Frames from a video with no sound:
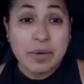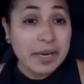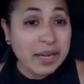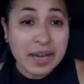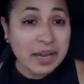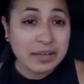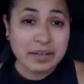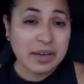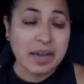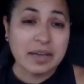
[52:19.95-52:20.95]
And now I
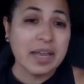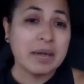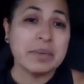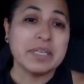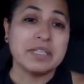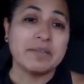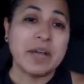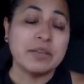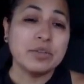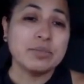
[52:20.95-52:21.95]
can't. I can't, because
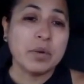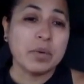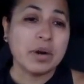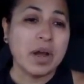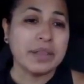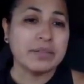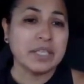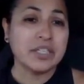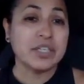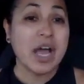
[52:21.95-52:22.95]
if I lose my work
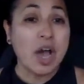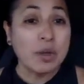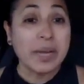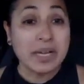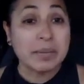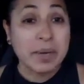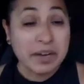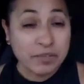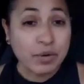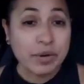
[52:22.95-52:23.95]
authorization, how am I going to
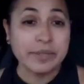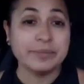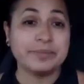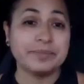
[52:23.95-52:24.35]
pay for it?